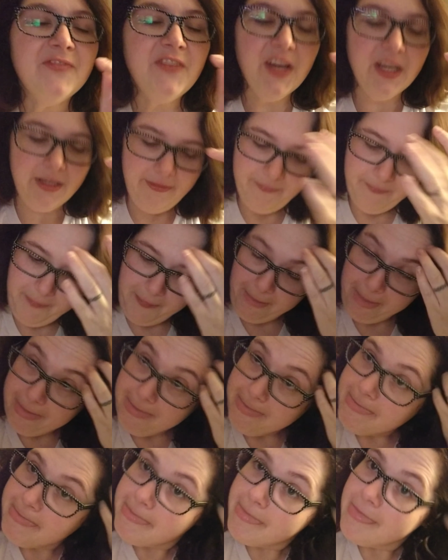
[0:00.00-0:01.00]
fuck,
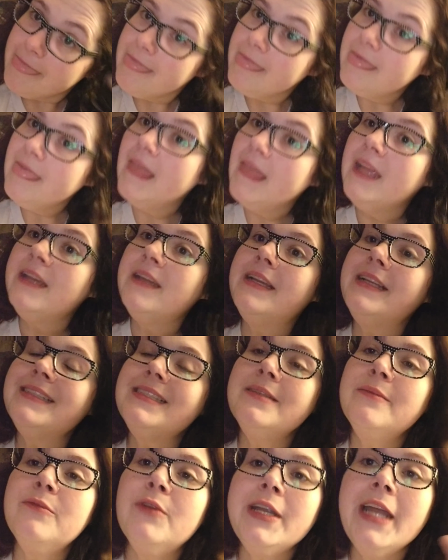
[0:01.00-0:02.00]
get
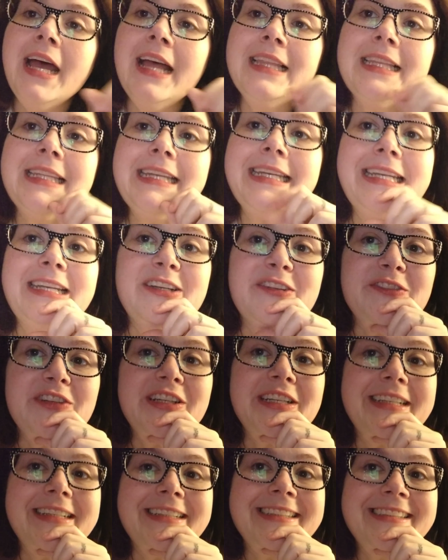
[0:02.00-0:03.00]
some reality,
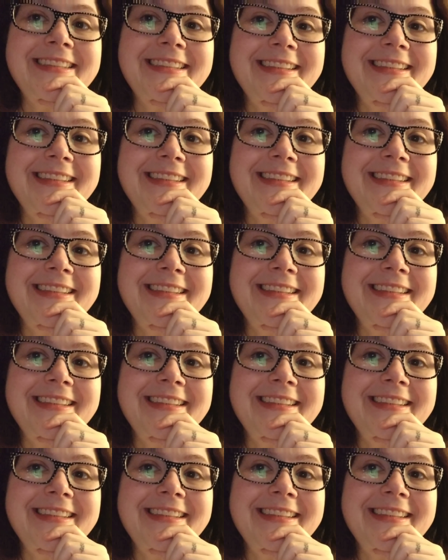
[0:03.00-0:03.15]
Nirvana.